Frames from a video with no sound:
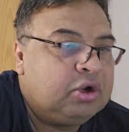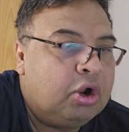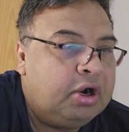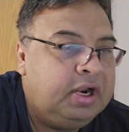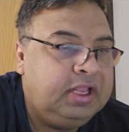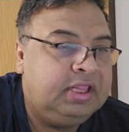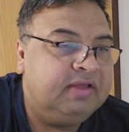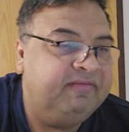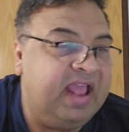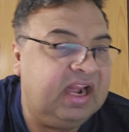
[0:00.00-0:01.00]
cord is
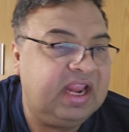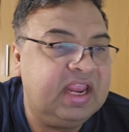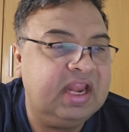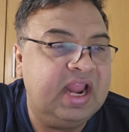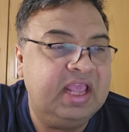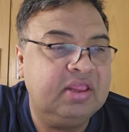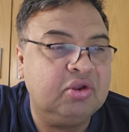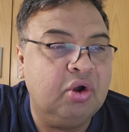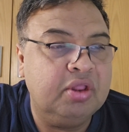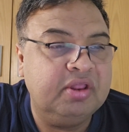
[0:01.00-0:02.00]
a well recognized
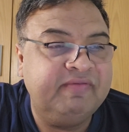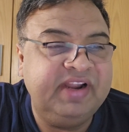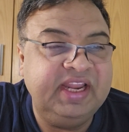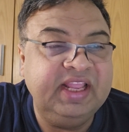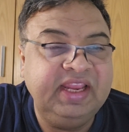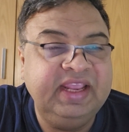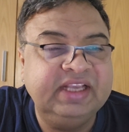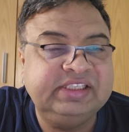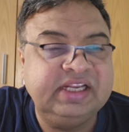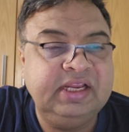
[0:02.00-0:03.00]
cause of
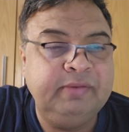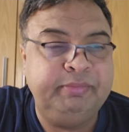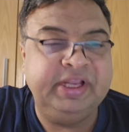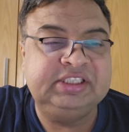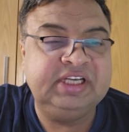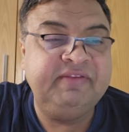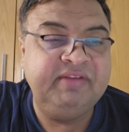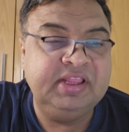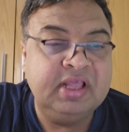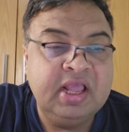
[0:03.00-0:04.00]
deterioration in patient
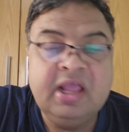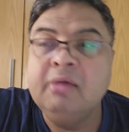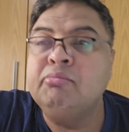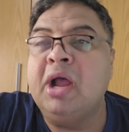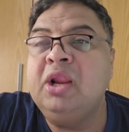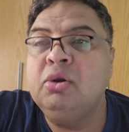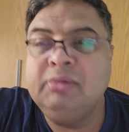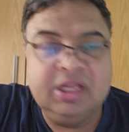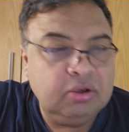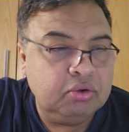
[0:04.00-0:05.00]
with
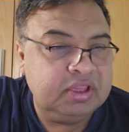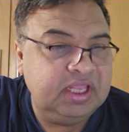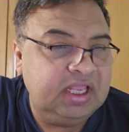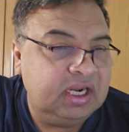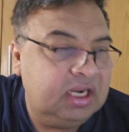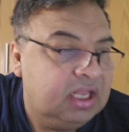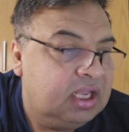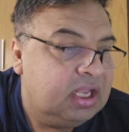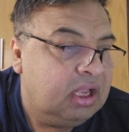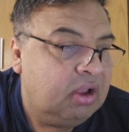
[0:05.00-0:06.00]
myelomeningocele
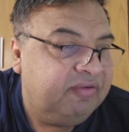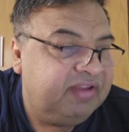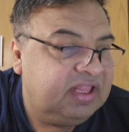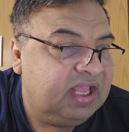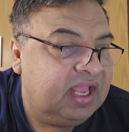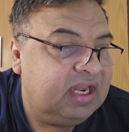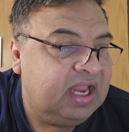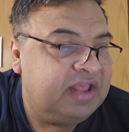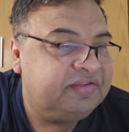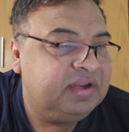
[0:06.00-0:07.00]
with
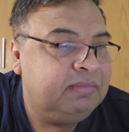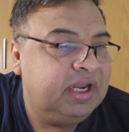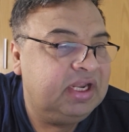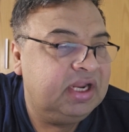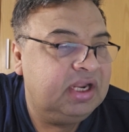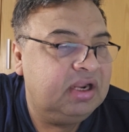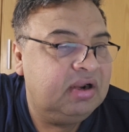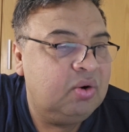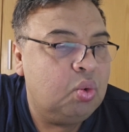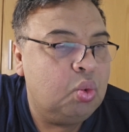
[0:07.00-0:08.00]
an estimated
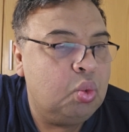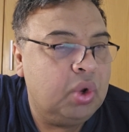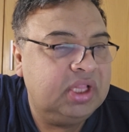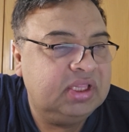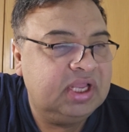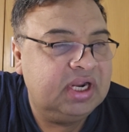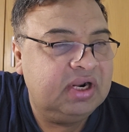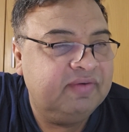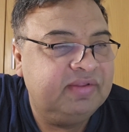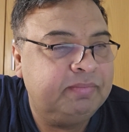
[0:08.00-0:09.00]

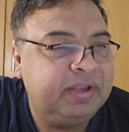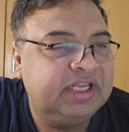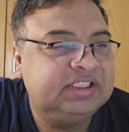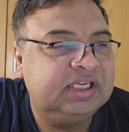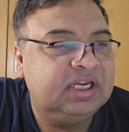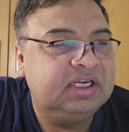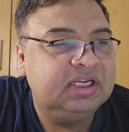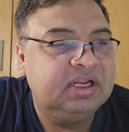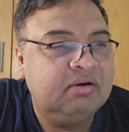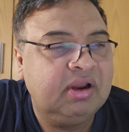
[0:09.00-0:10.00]
1/3 of the patient
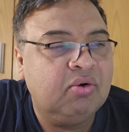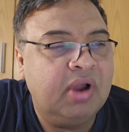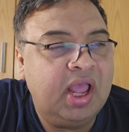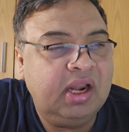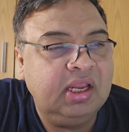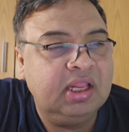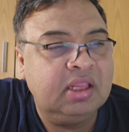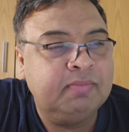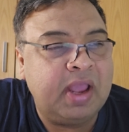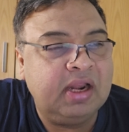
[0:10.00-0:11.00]
requiring
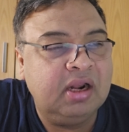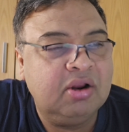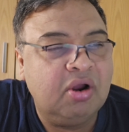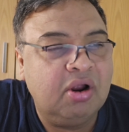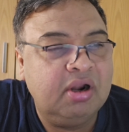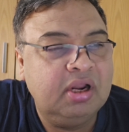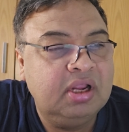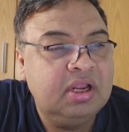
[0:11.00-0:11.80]
spinal cord